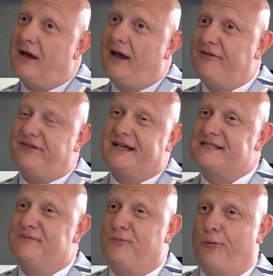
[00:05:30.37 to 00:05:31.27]
I think
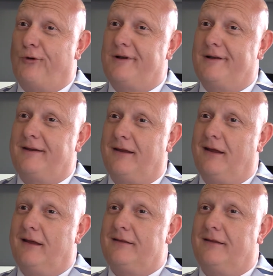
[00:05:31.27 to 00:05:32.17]
it's important
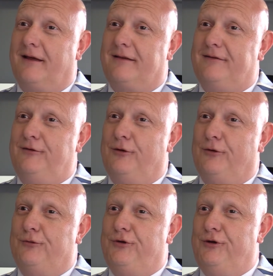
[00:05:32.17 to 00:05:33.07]
that, you
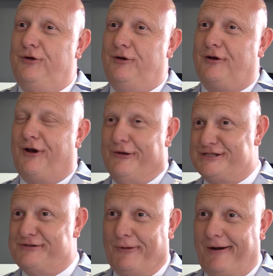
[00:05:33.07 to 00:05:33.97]
know, your
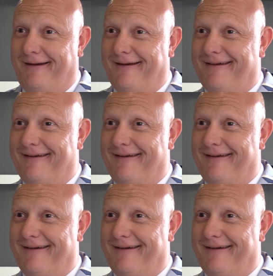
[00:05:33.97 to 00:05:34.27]
customer